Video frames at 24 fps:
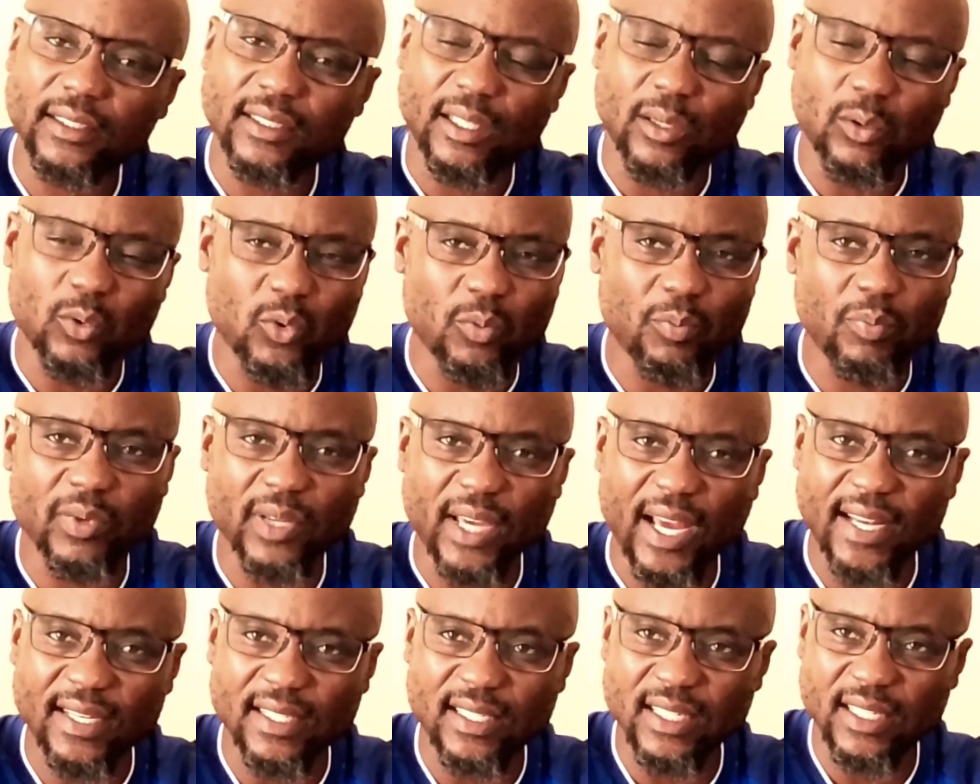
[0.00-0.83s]
There would be
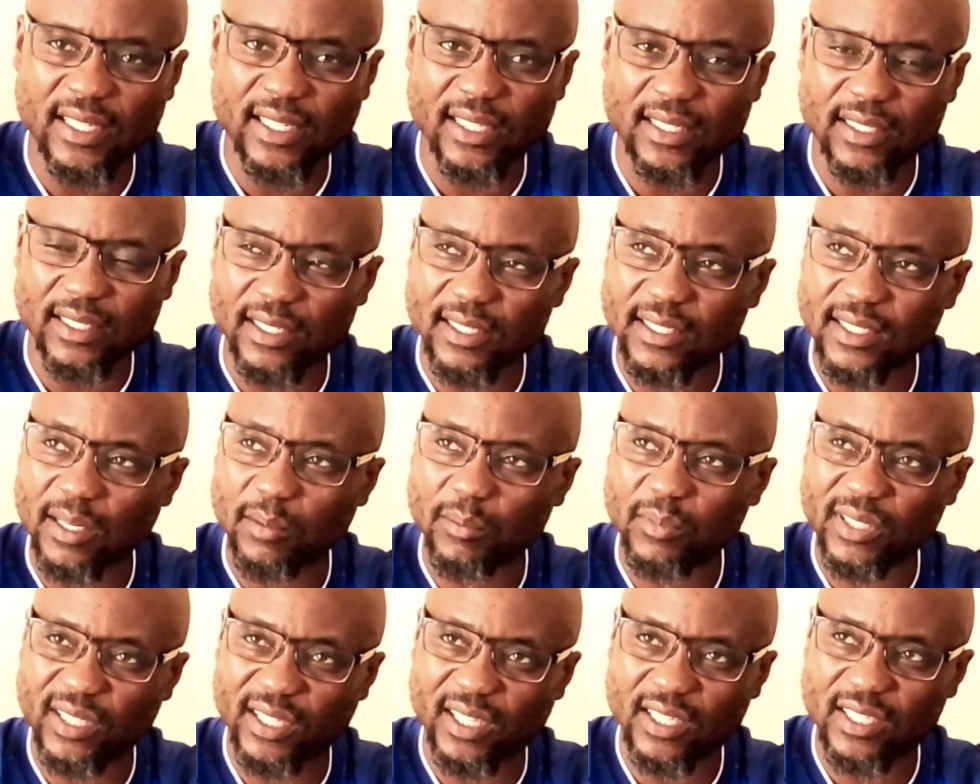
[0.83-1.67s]
additions and
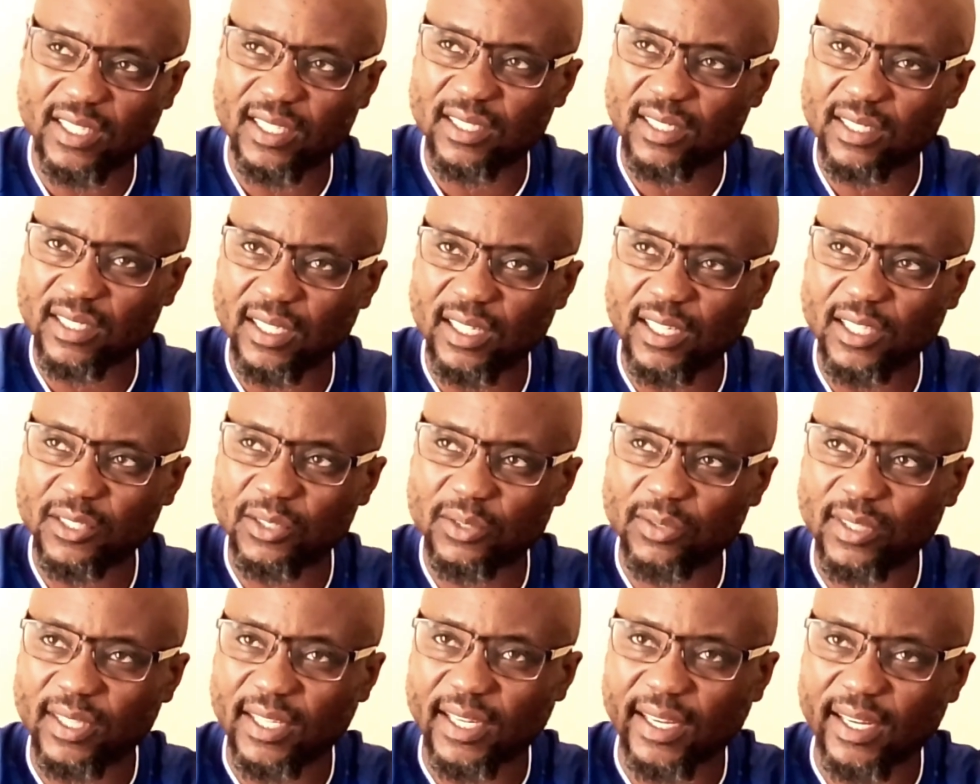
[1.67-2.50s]
subtractions
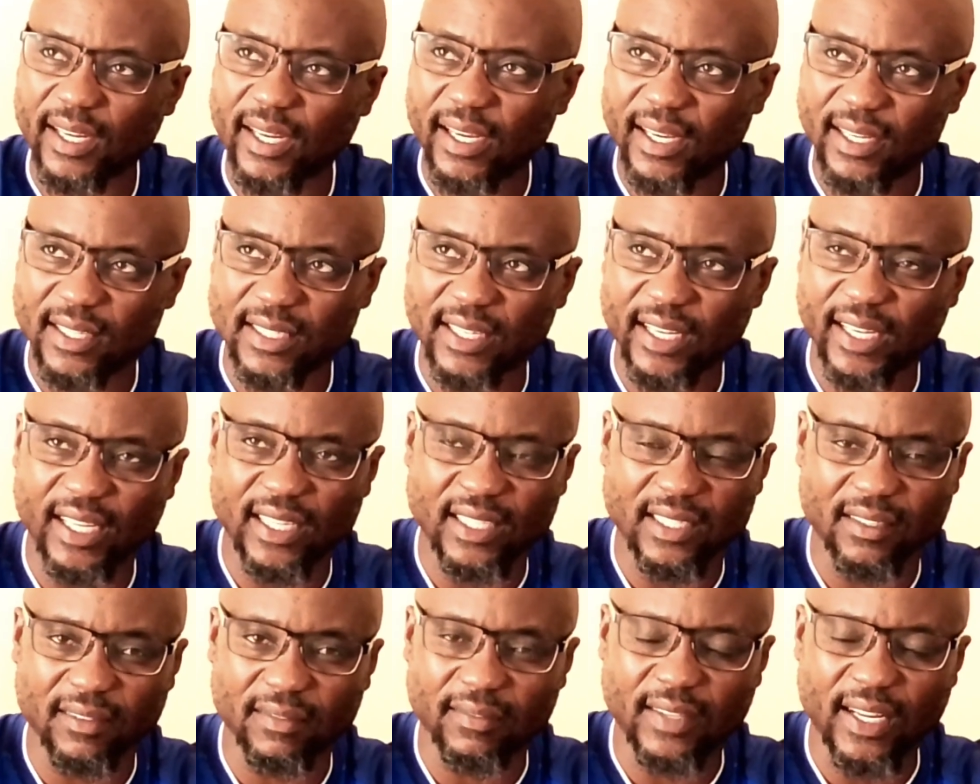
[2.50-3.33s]
into the
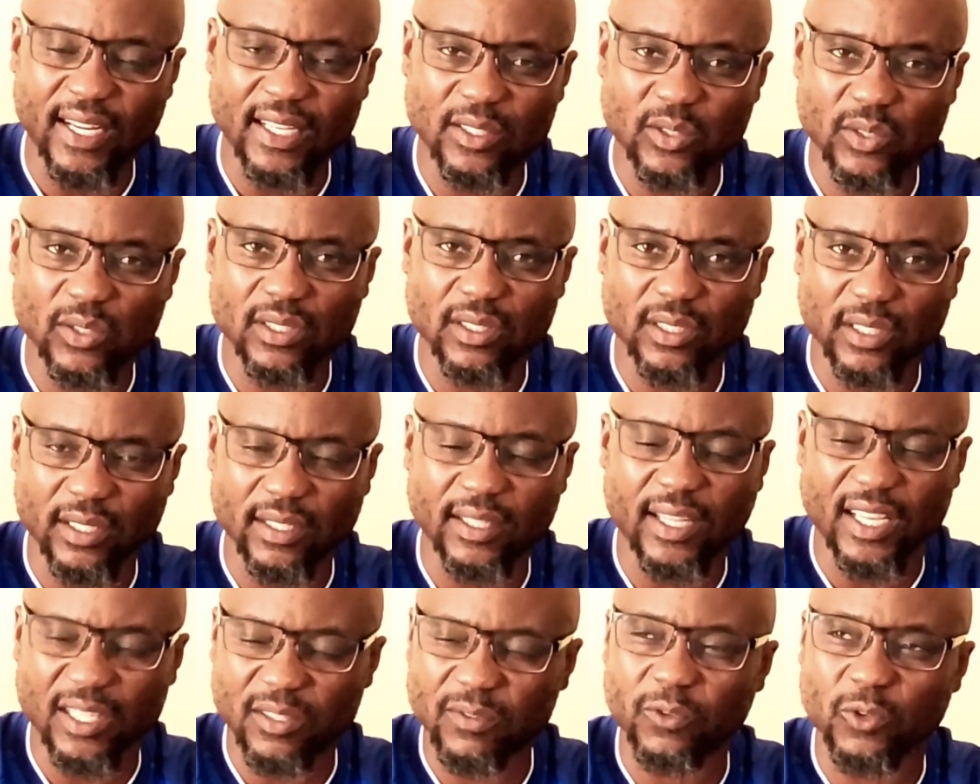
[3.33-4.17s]
executive.
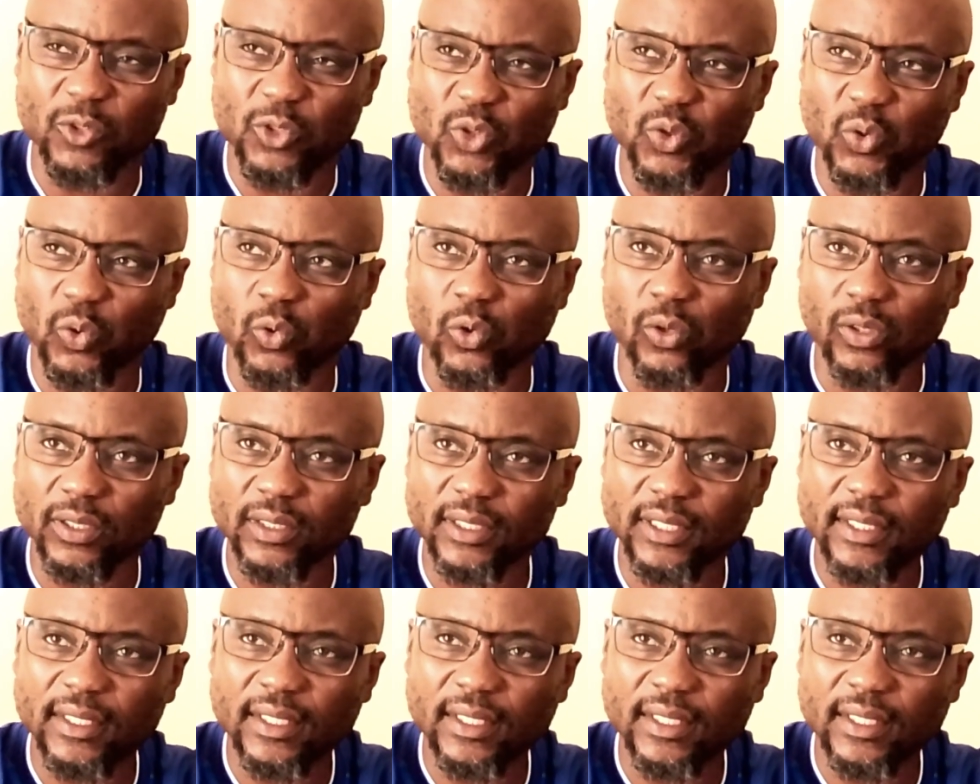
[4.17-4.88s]
That's for sure.